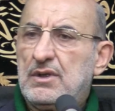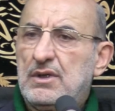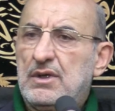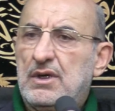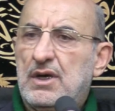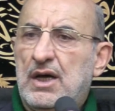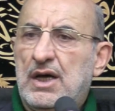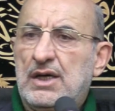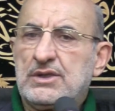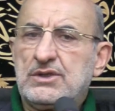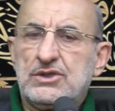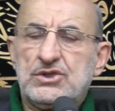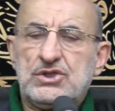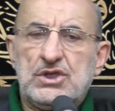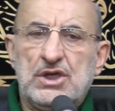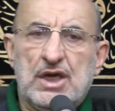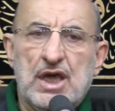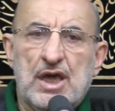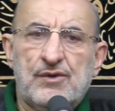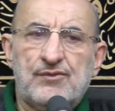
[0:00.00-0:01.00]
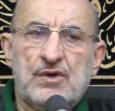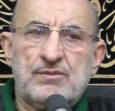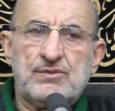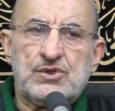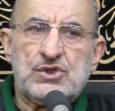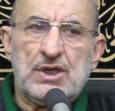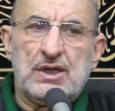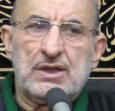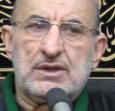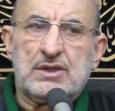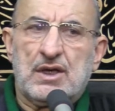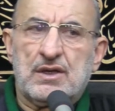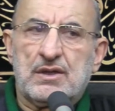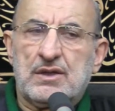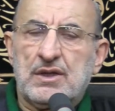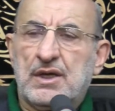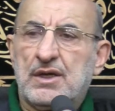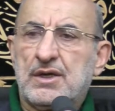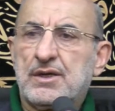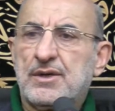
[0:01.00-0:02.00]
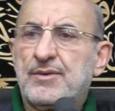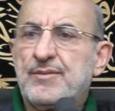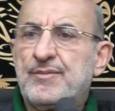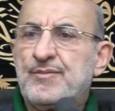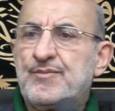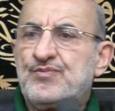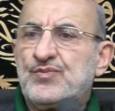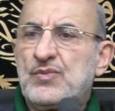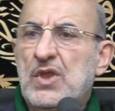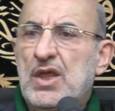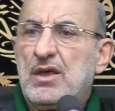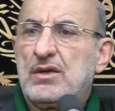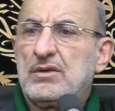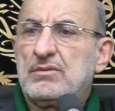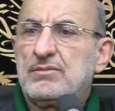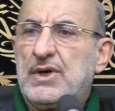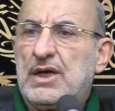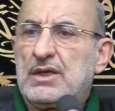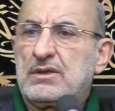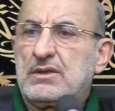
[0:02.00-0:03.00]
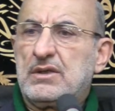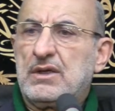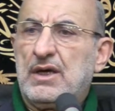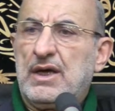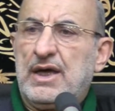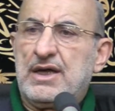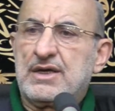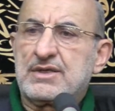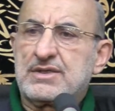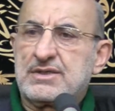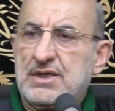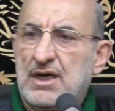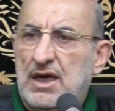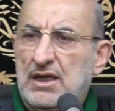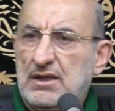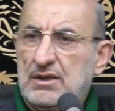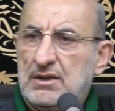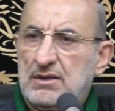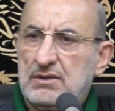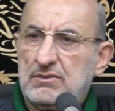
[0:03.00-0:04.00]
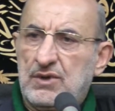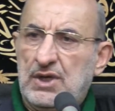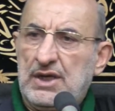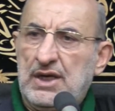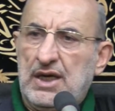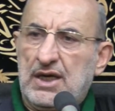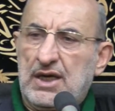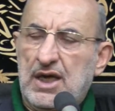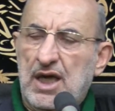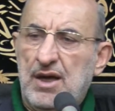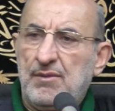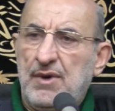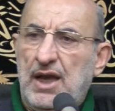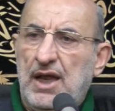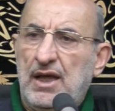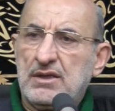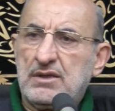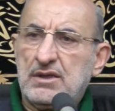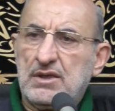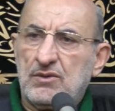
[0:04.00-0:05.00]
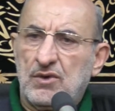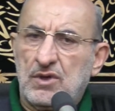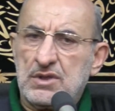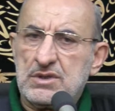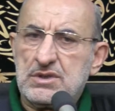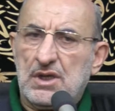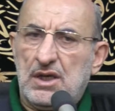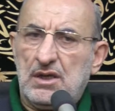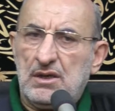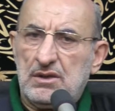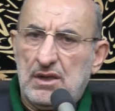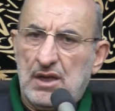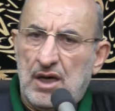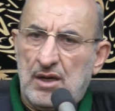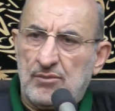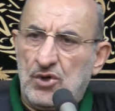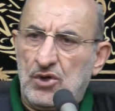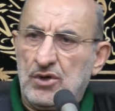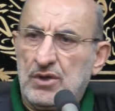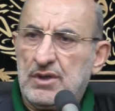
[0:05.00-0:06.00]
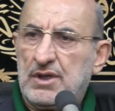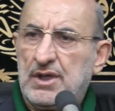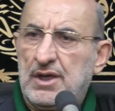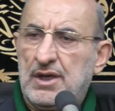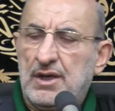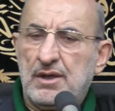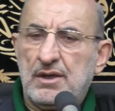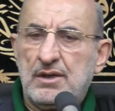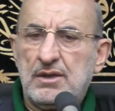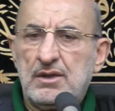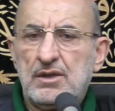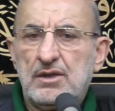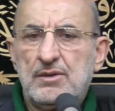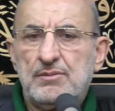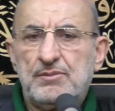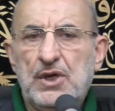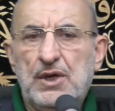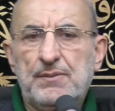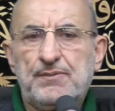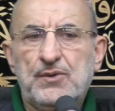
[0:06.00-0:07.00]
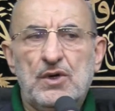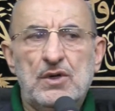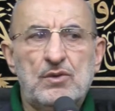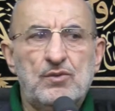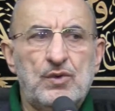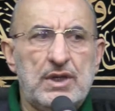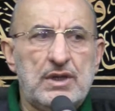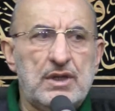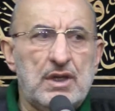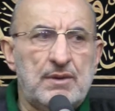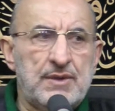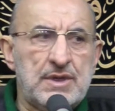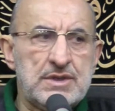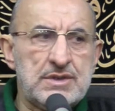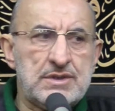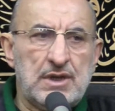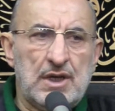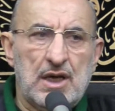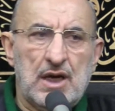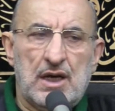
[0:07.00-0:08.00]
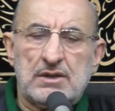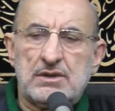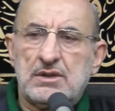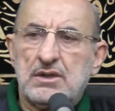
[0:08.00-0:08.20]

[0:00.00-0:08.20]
And she gave him shelter there. But her son, when he came late, he was among the people with Ibn Ziyad.